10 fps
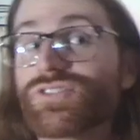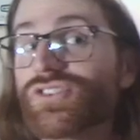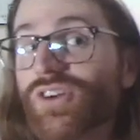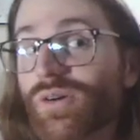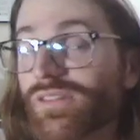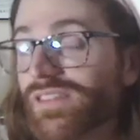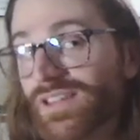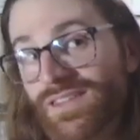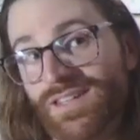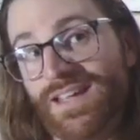don't
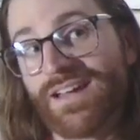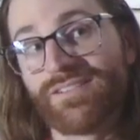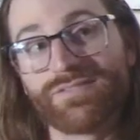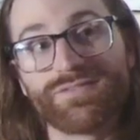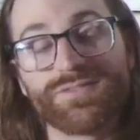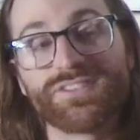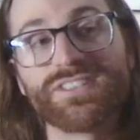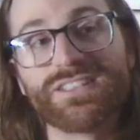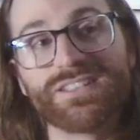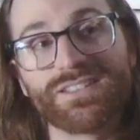think they have
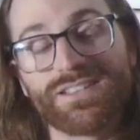seen